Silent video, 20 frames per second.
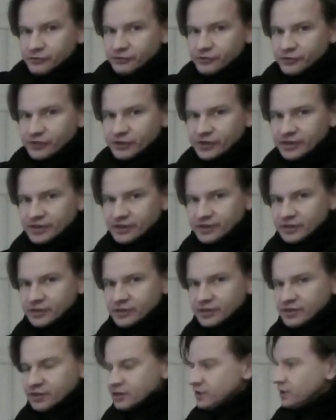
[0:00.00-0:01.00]
free
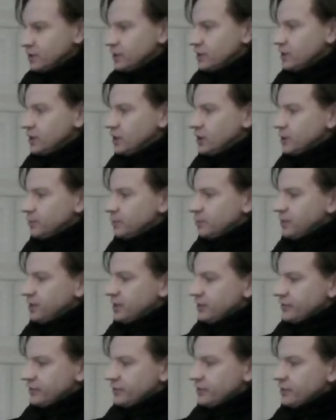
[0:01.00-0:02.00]
up
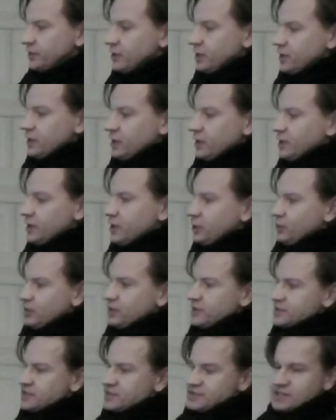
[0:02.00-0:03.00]
here. And now I
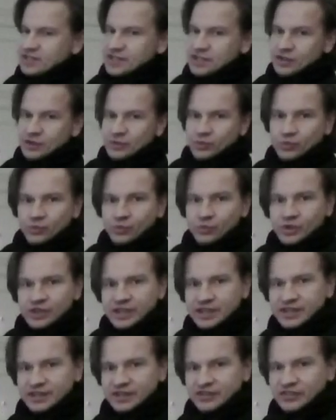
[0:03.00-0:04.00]
can see what
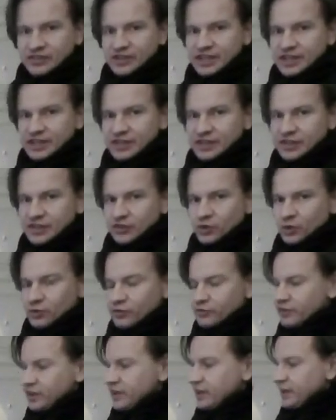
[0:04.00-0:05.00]
I intended
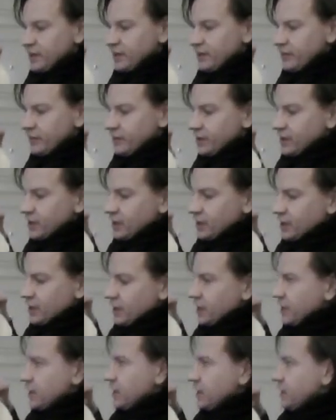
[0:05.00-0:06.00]
over here,
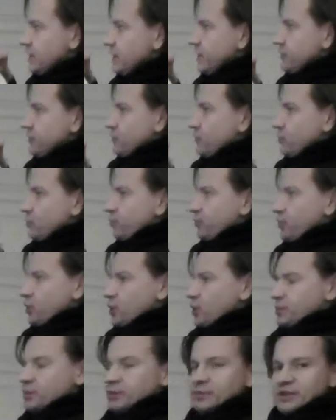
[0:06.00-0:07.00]
and as you
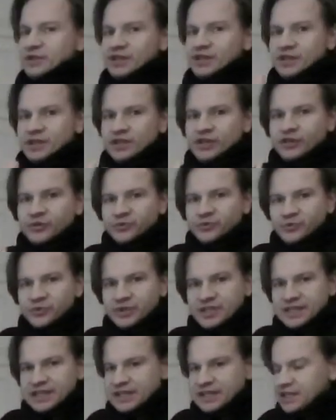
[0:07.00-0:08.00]
probably
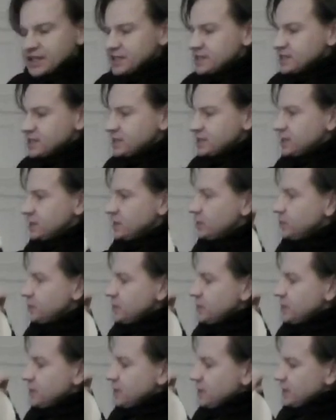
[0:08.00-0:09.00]
realize
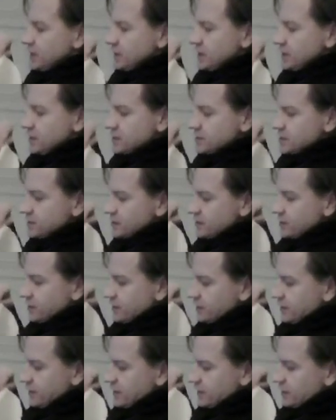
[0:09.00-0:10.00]
now is
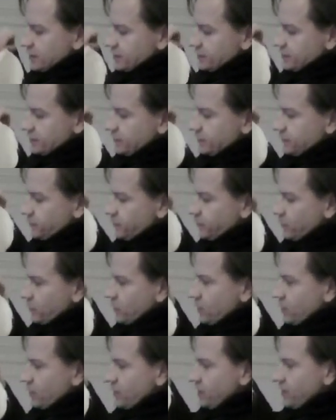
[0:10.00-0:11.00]
that
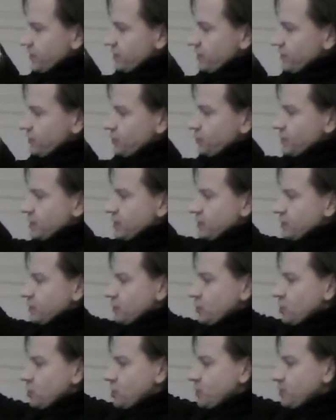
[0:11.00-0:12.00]
this one
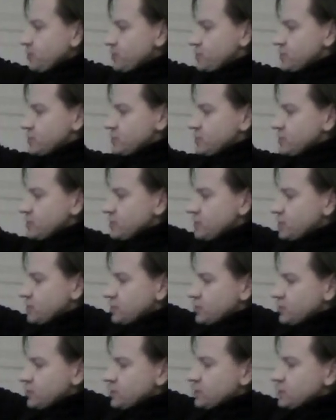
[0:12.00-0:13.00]
comes
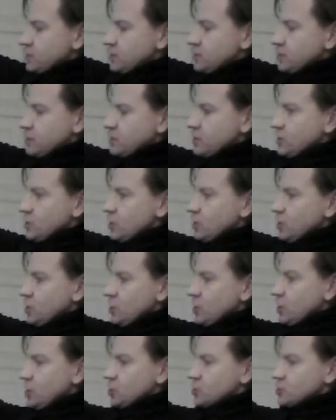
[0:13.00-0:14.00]

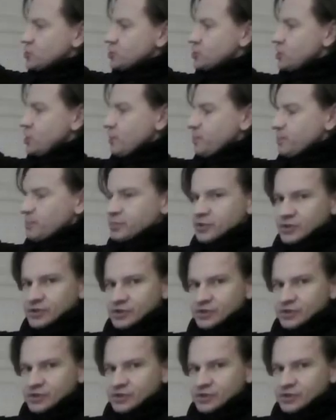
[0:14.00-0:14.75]
on top